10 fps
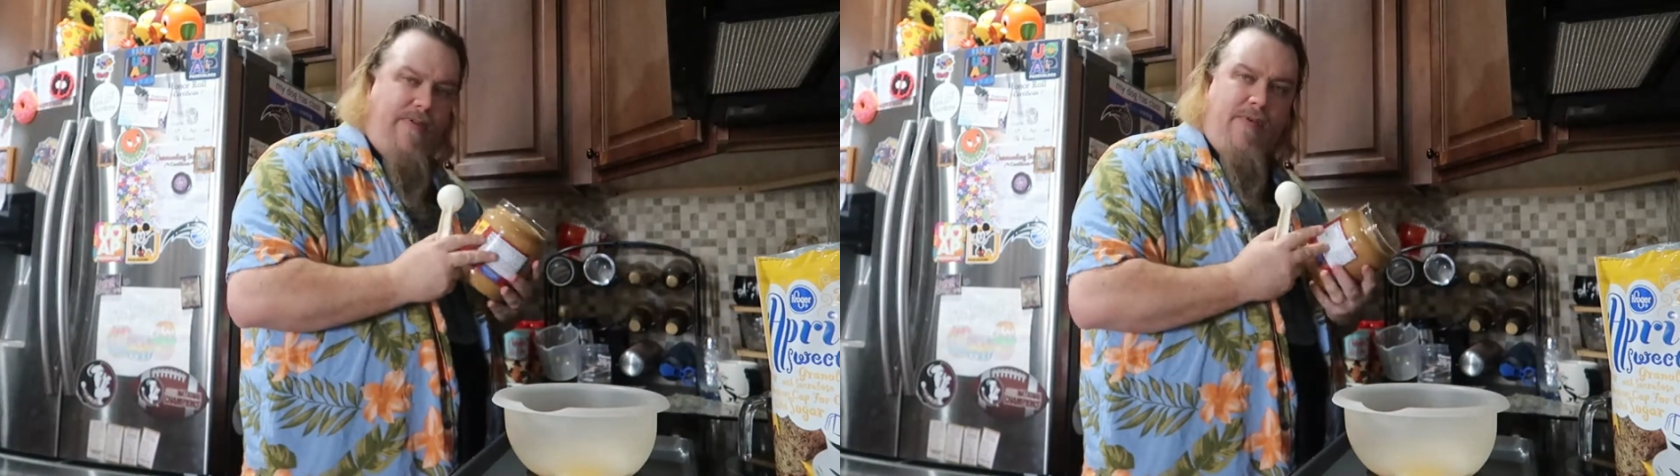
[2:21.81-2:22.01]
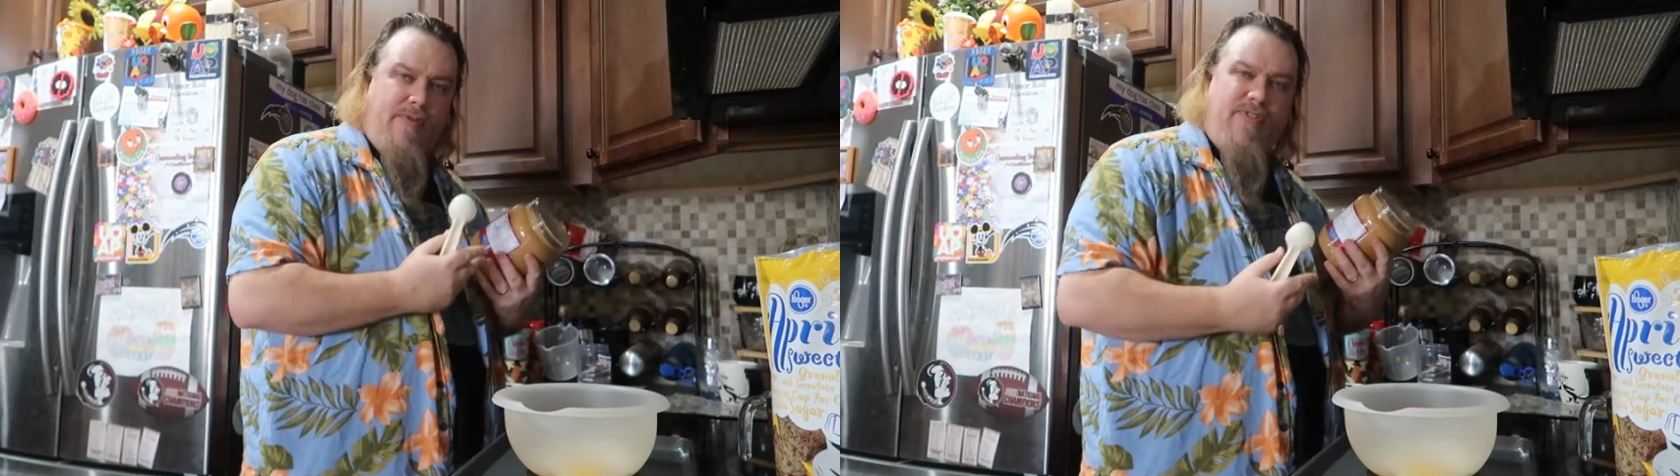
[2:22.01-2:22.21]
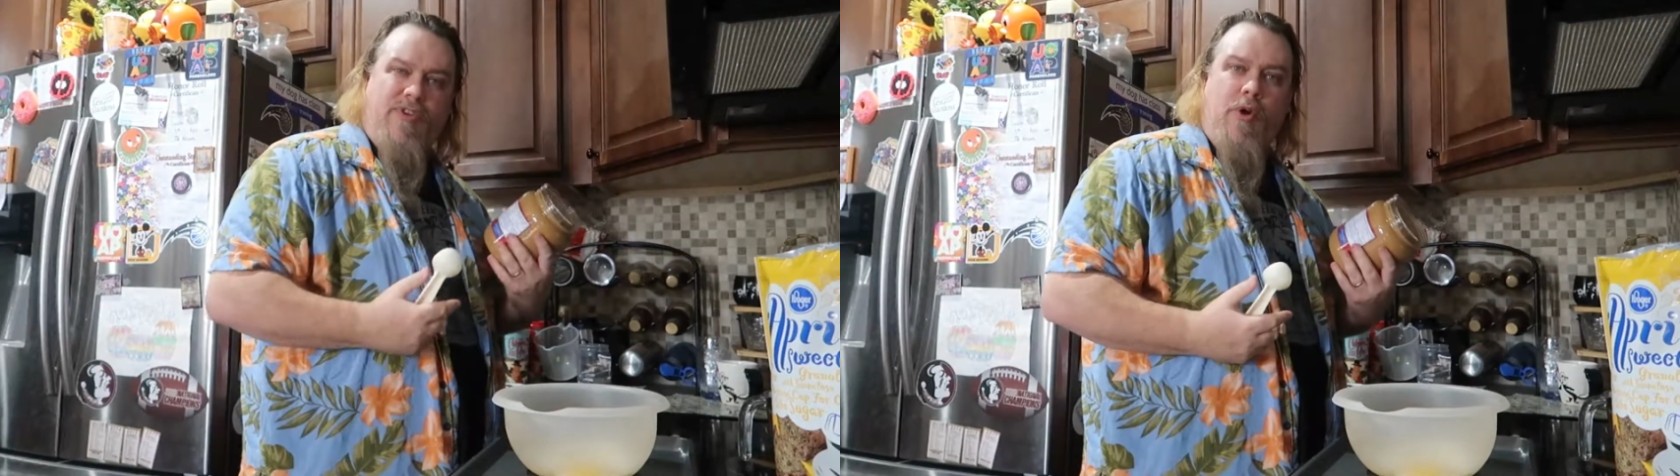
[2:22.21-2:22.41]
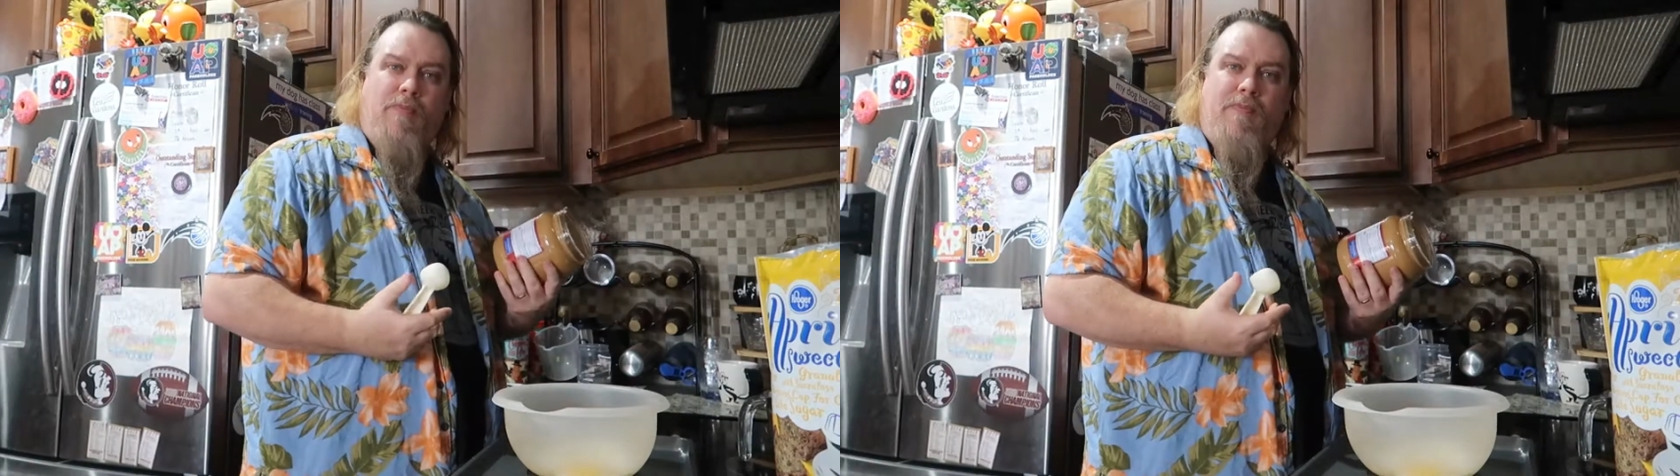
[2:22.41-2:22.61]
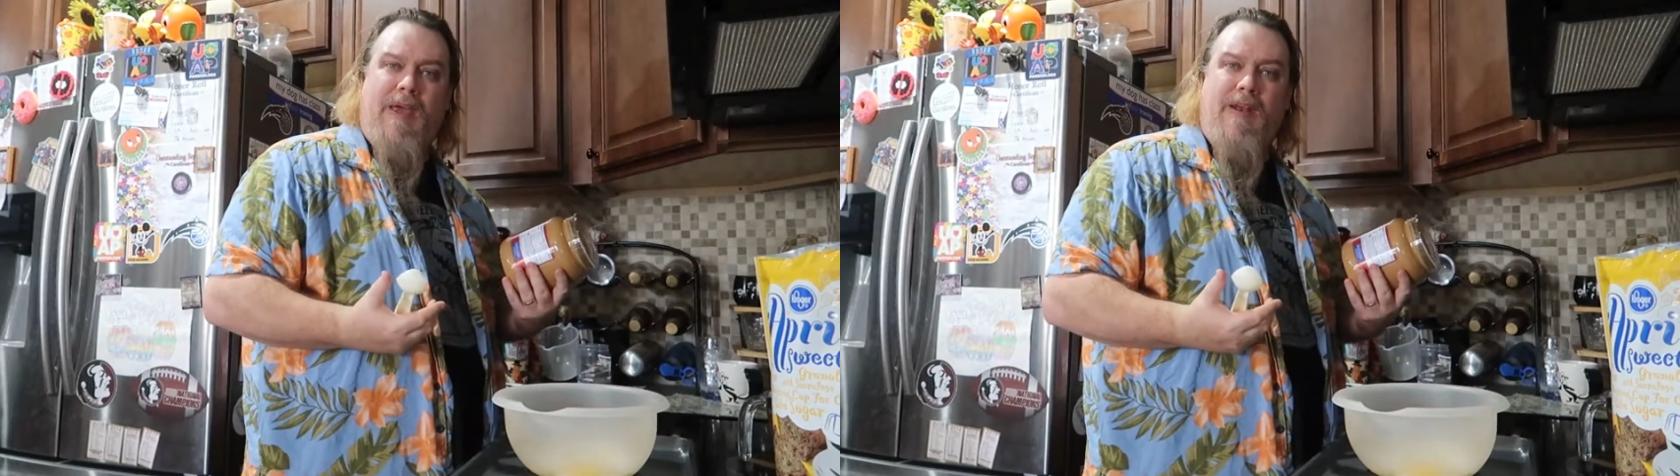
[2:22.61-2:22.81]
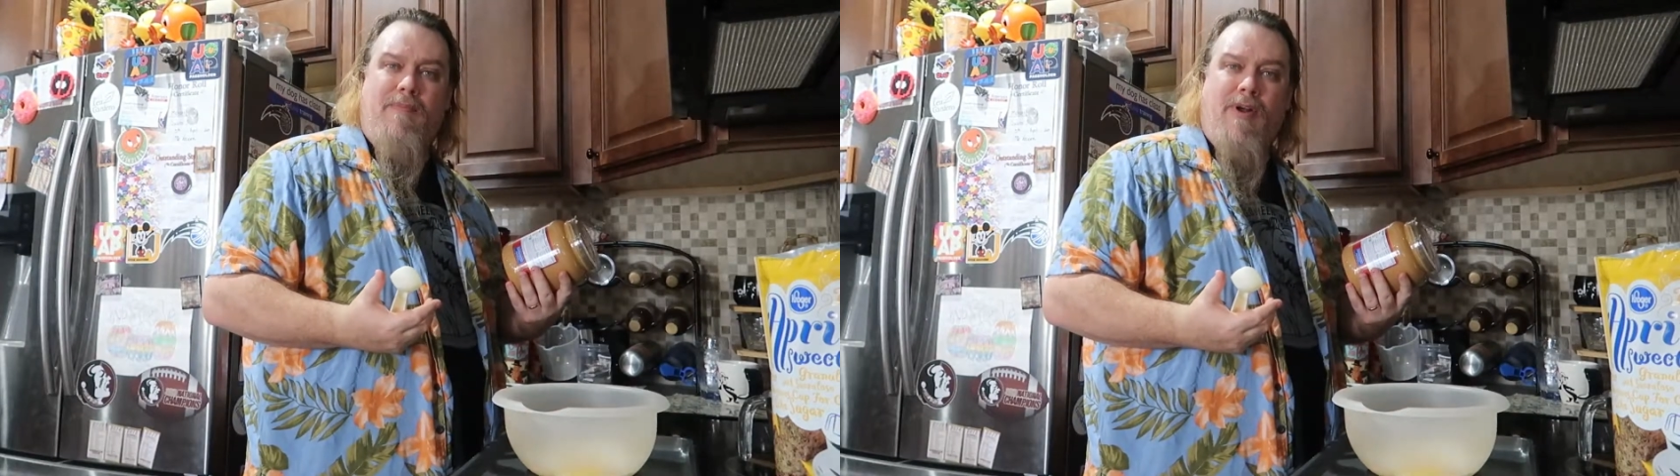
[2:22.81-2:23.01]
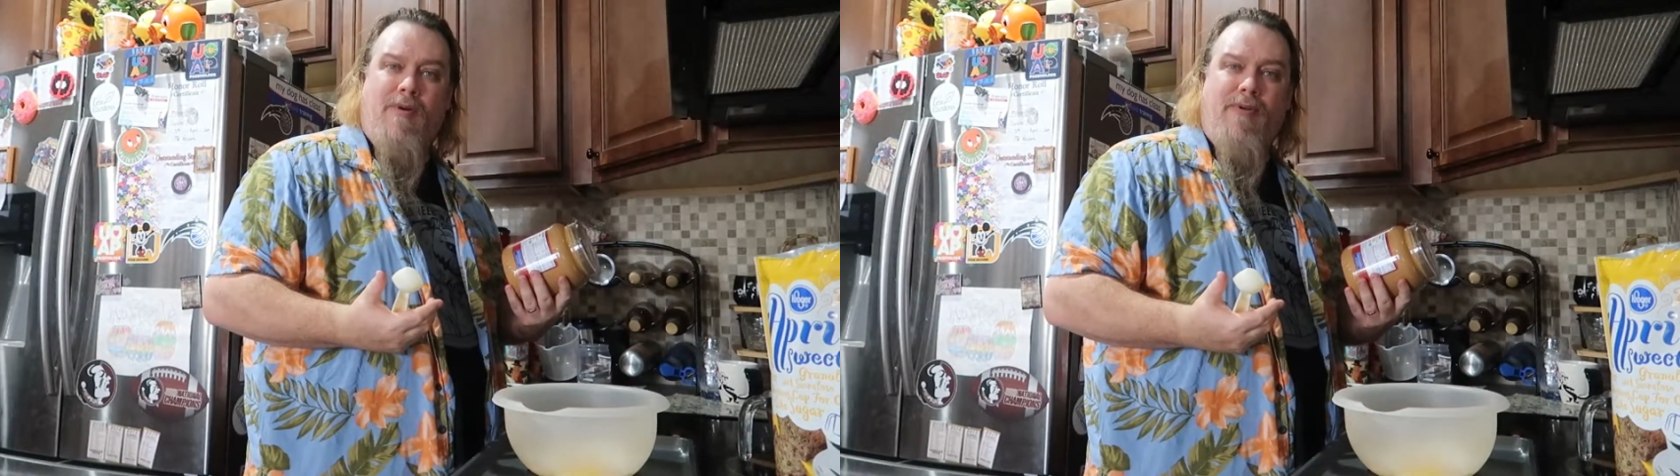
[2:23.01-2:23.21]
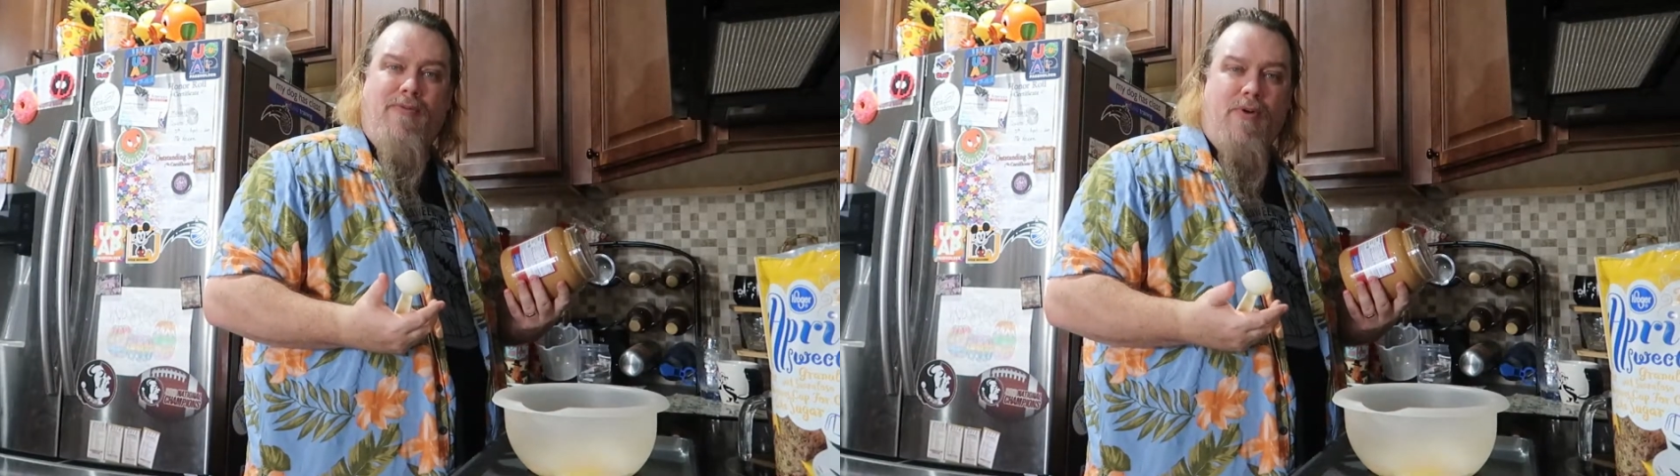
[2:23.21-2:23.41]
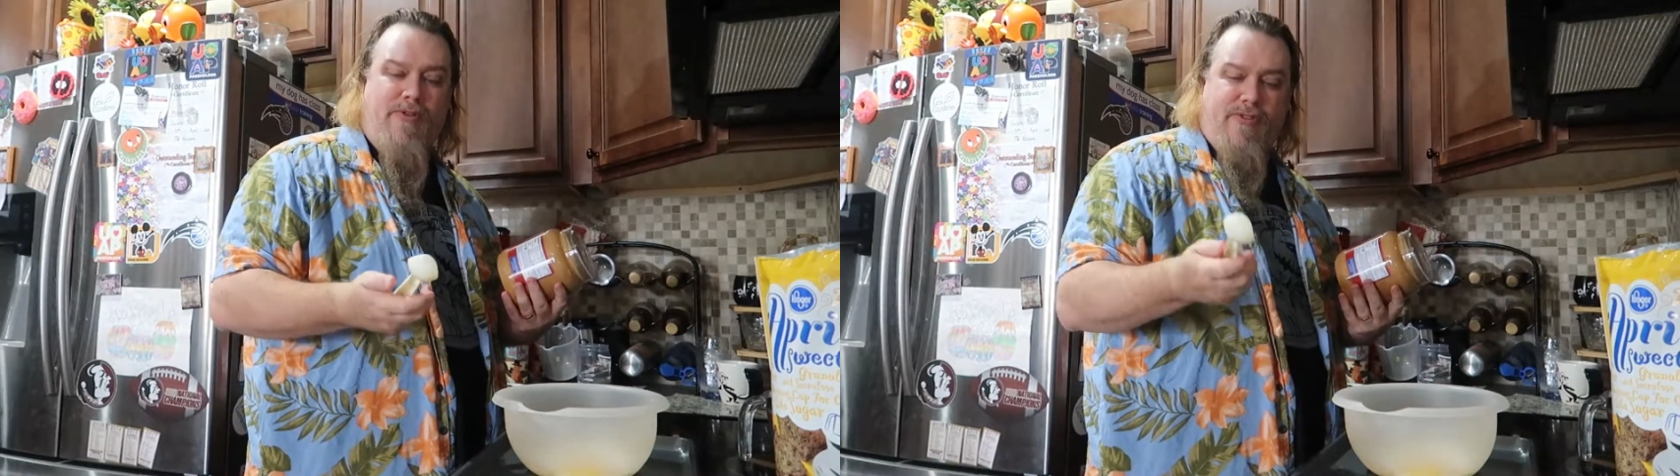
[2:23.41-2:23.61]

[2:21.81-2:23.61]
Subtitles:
never scooped peanut butter before,